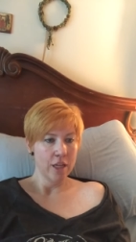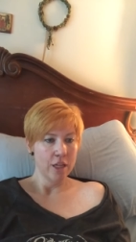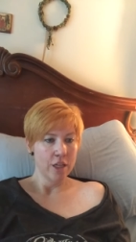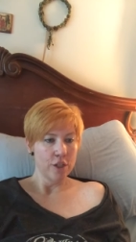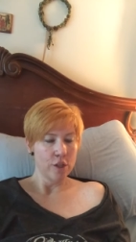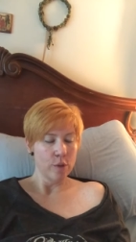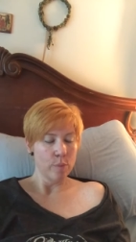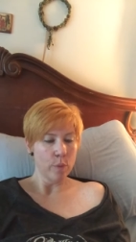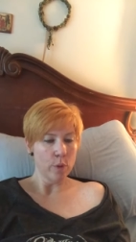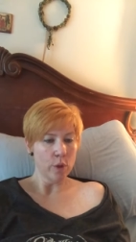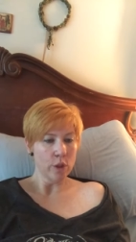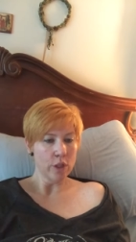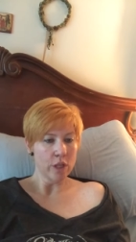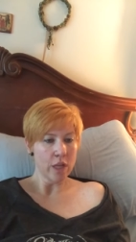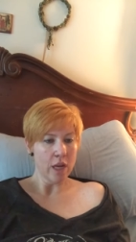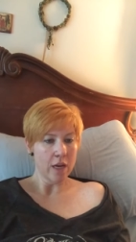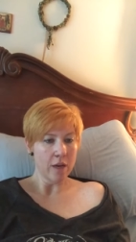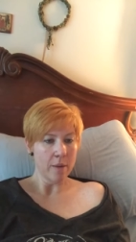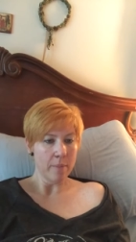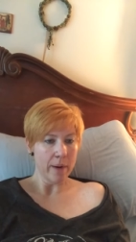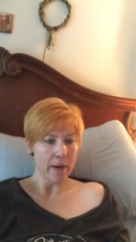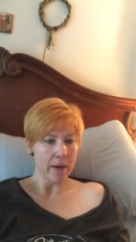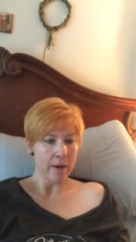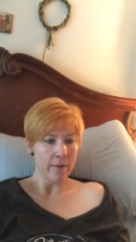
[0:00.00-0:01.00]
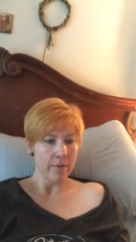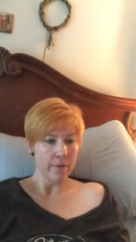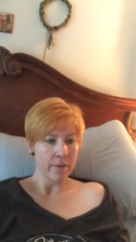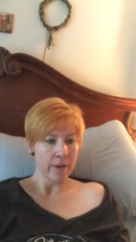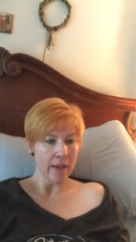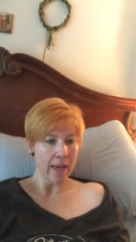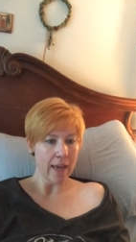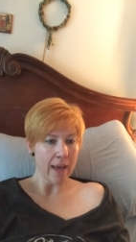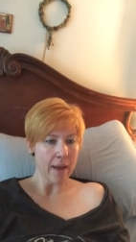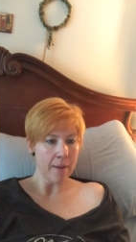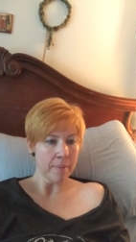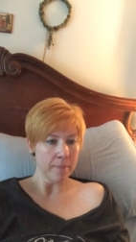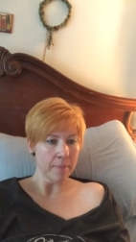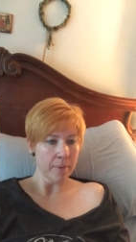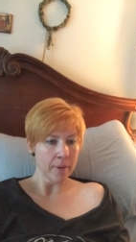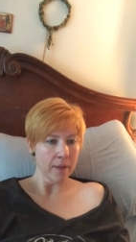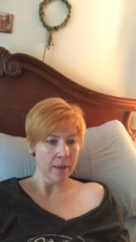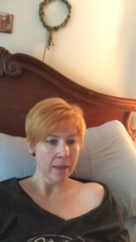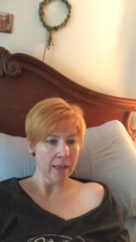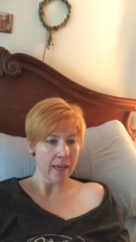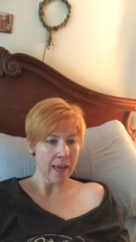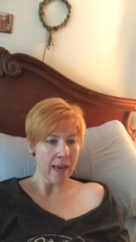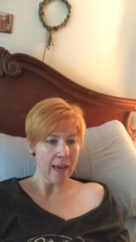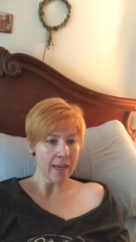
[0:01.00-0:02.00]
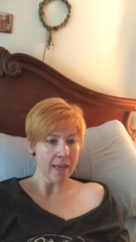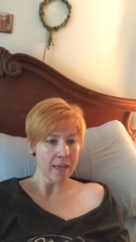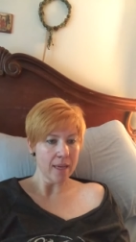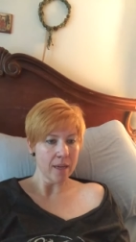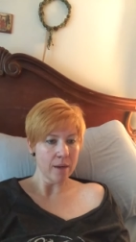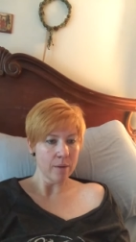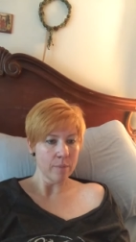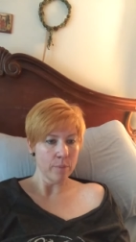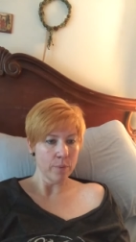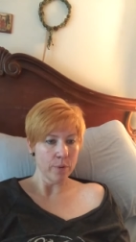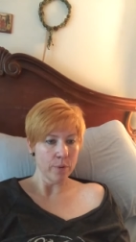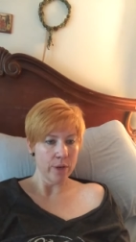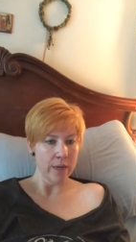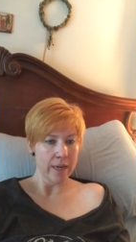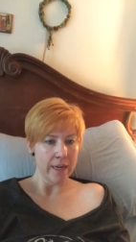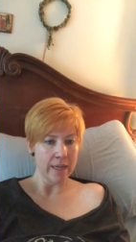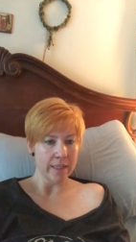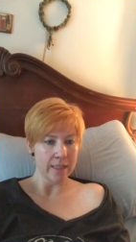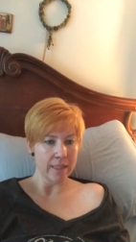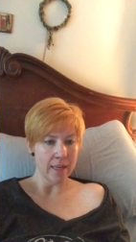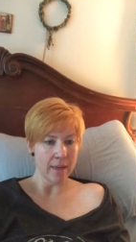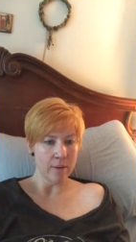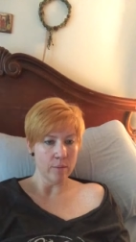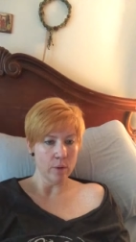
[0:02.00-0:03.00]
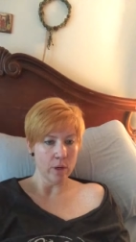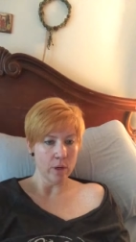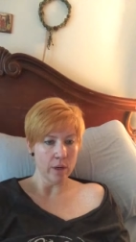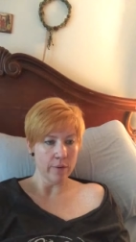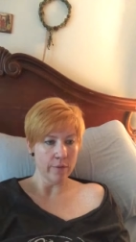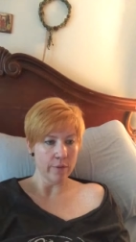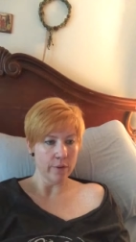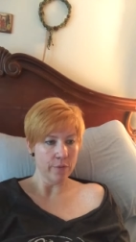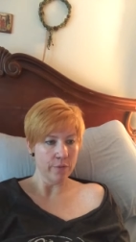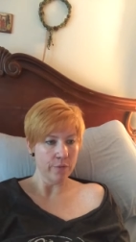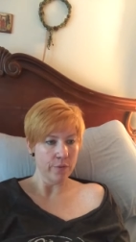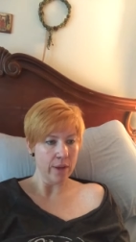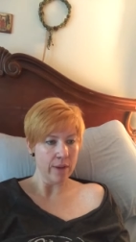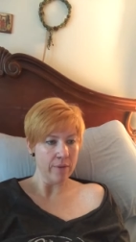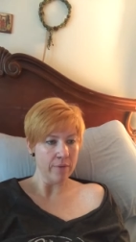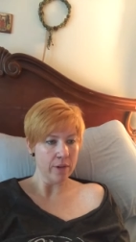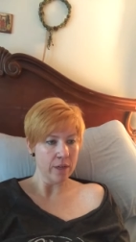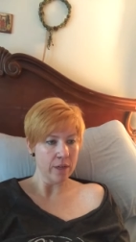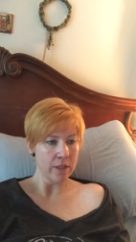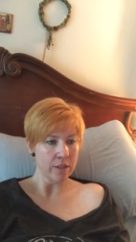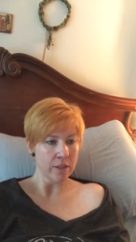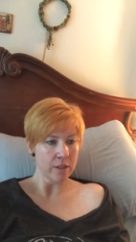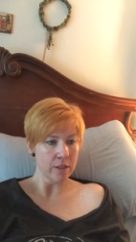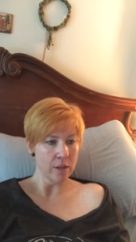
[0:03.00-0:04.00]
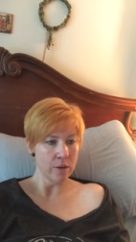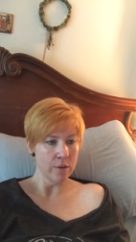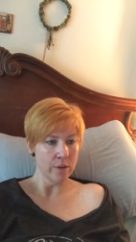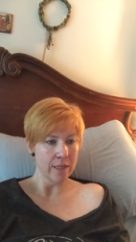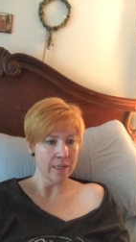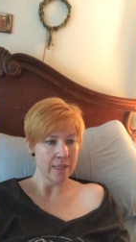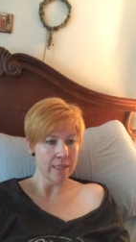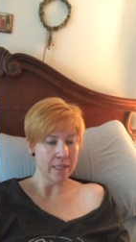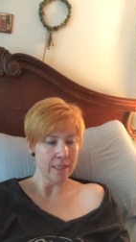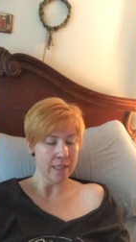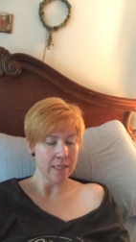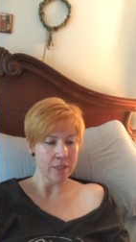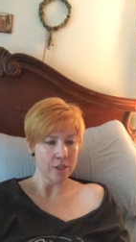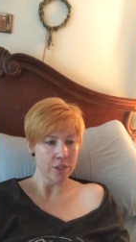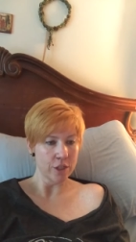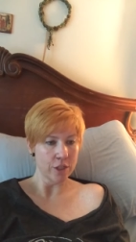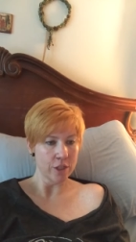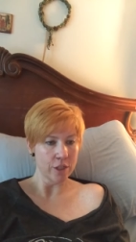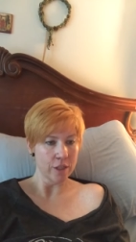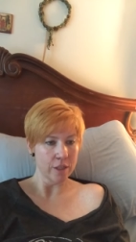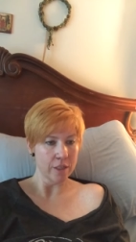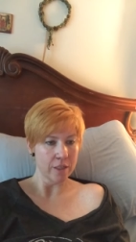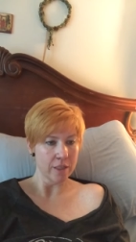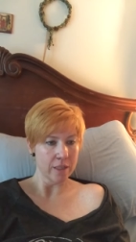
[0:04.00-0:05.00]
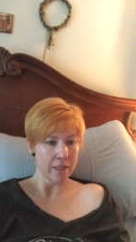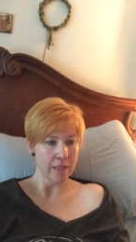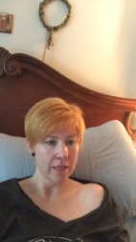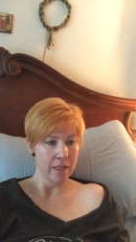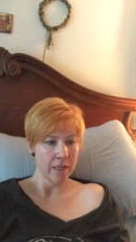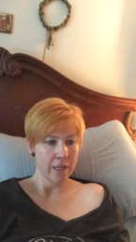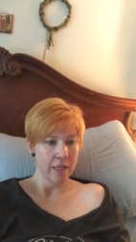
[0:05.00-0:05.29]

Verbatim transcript: She pulled on a pair of khaki capris and one of her favorite slogan t-shirts.